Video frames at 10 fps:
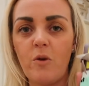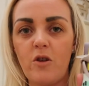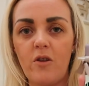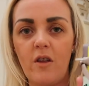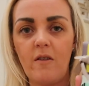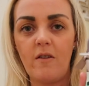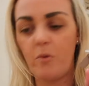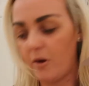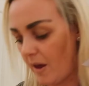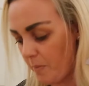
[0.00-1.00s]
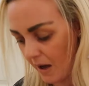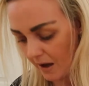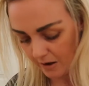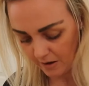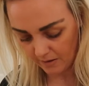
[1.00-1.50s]
which this is one of their
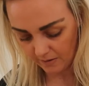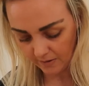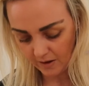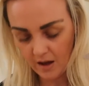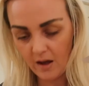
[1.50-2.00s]
patterns,